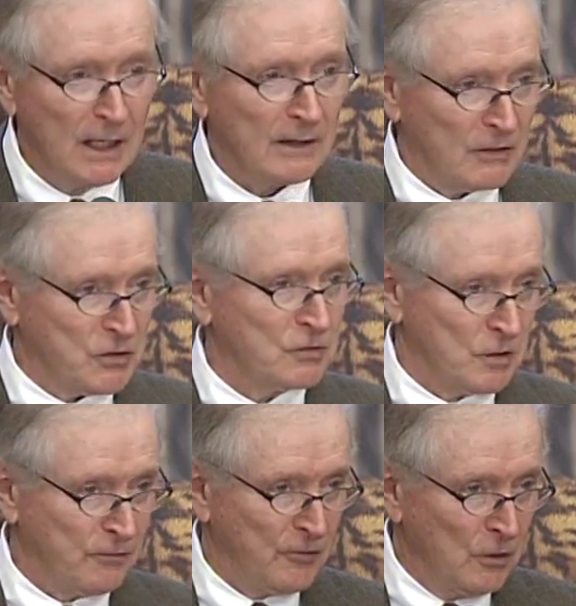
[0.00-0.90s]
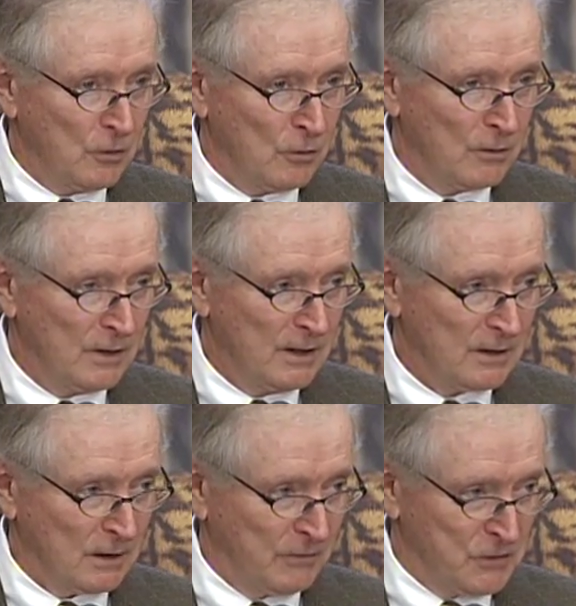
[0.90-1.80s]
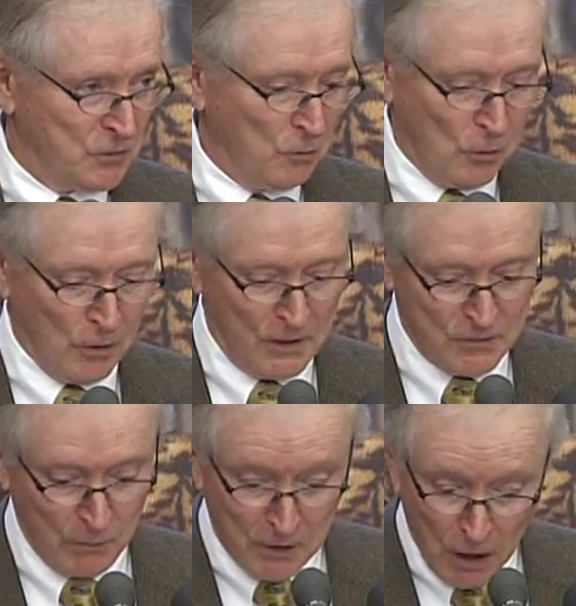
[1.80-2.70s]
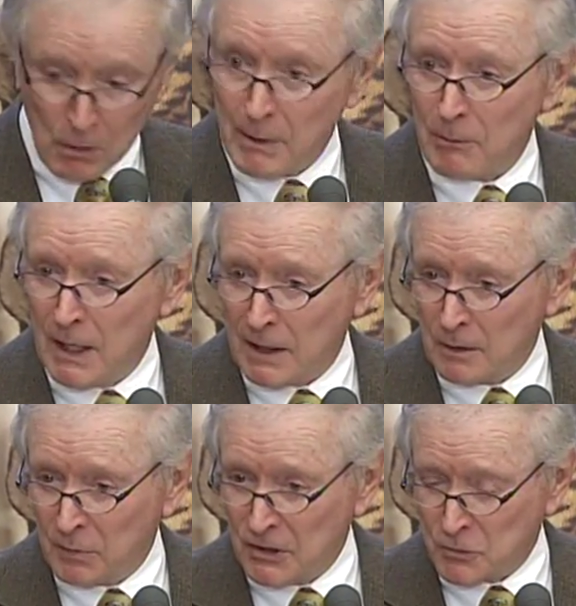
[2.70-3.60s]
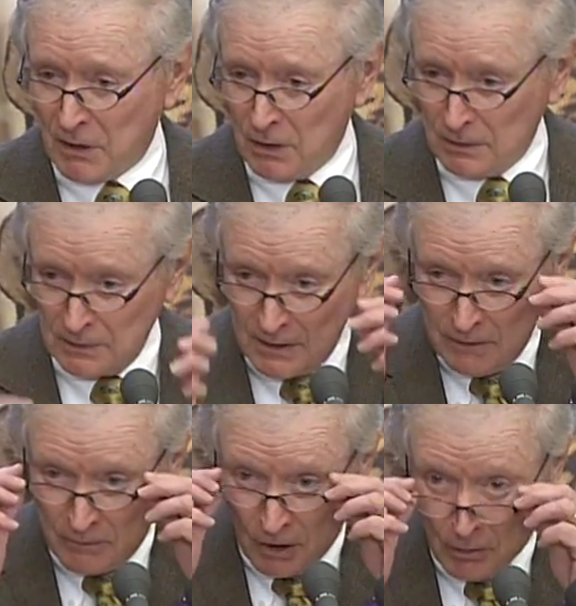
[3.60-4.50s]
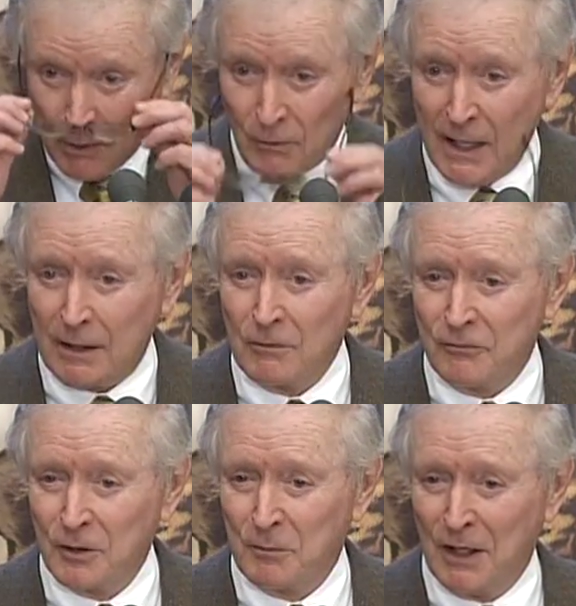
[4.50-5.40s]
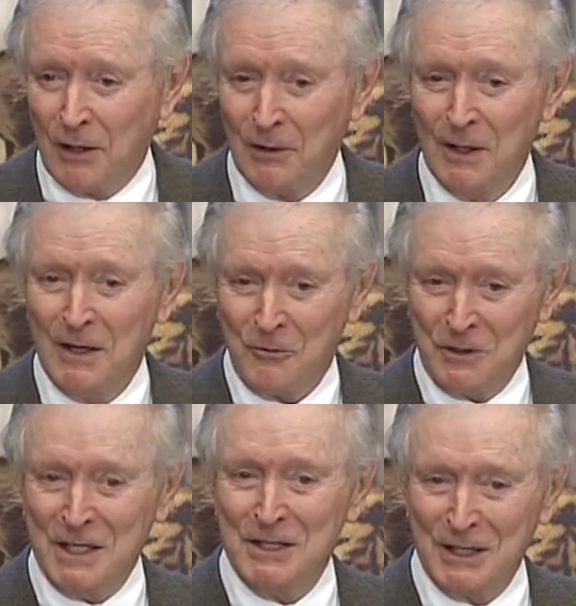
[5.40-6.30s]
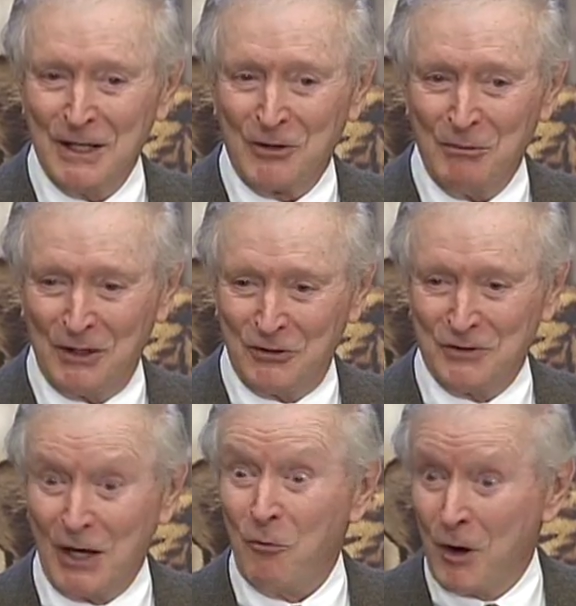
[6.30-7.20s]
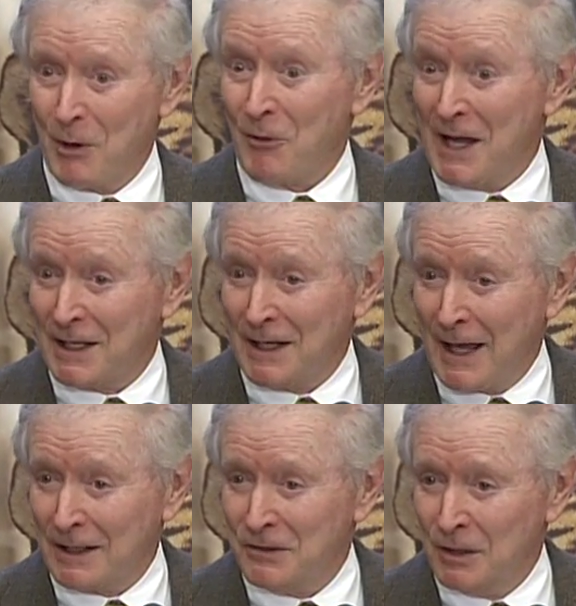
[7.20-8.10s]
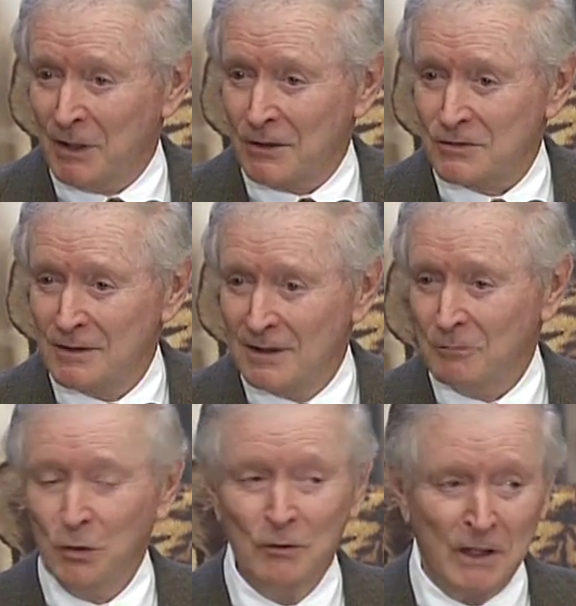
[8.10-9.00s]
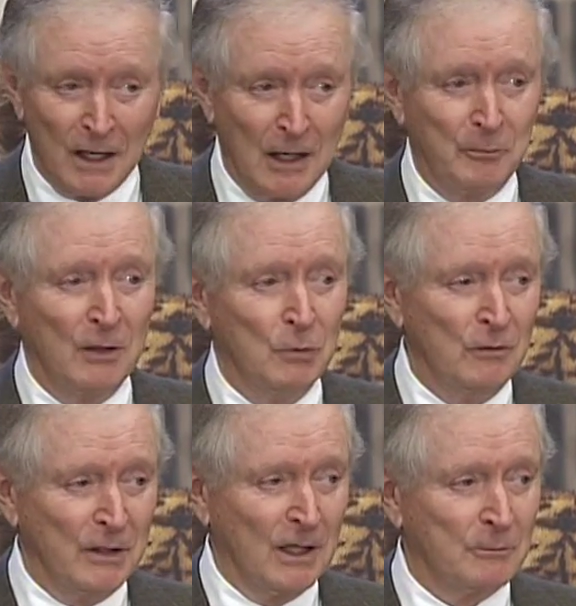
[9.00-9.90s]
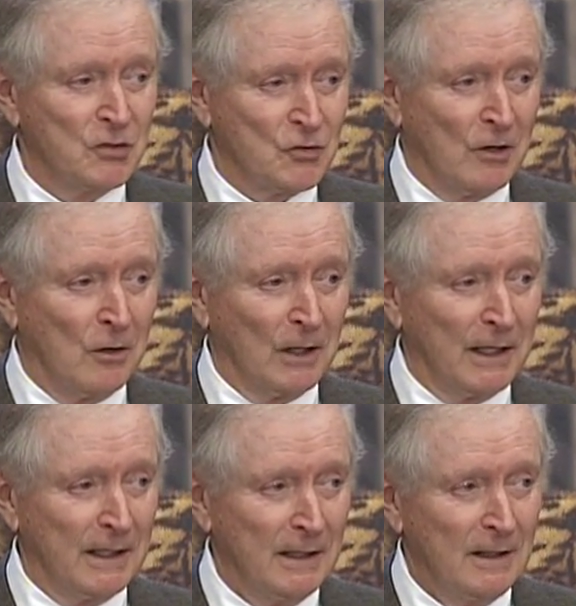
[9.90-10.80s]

That's just a few of these awards. We know where we rank in baseball. We know where we rank in football. We need to get the message out where we rank in academics, moving up and moving up strongly.